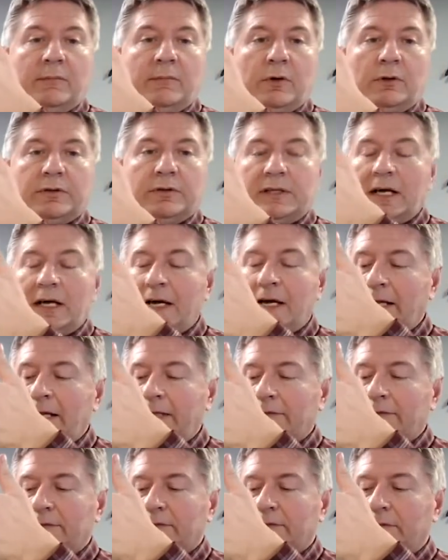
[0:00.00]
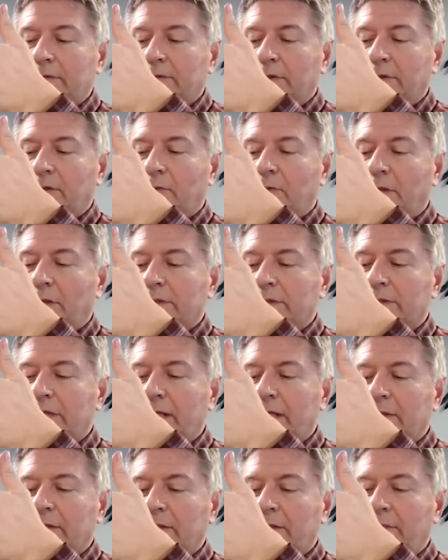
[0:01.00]
both sides. You know, one
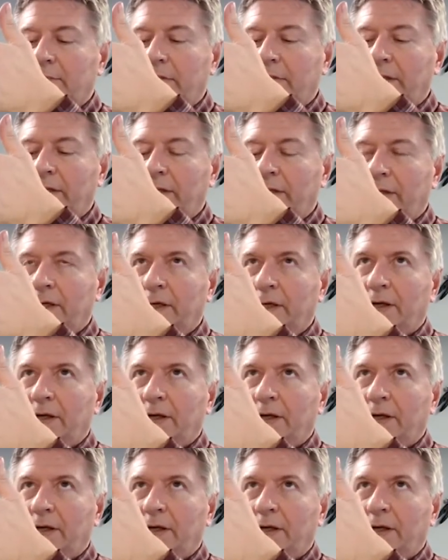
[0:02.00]
side could be,